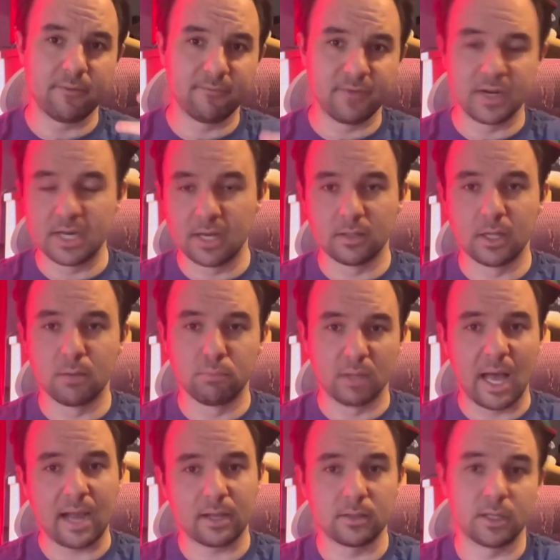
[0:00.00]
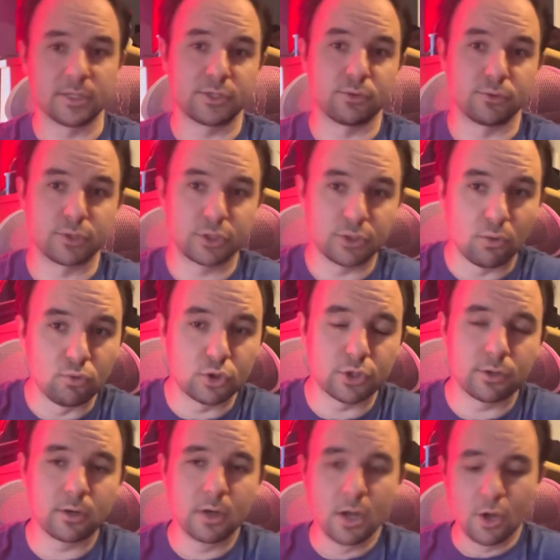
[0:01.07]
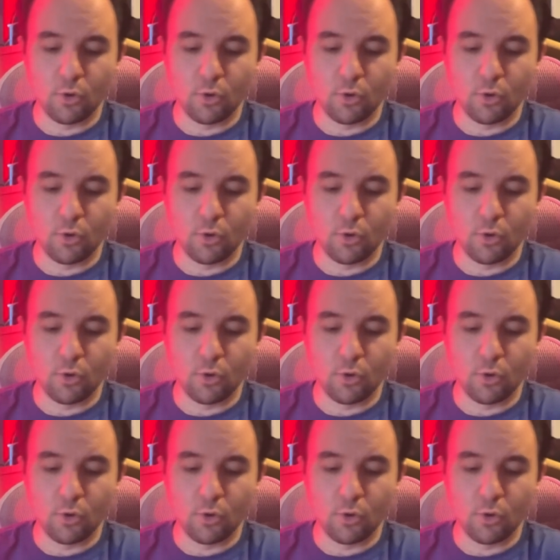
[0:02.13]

Vanilla Black Luster Soldier.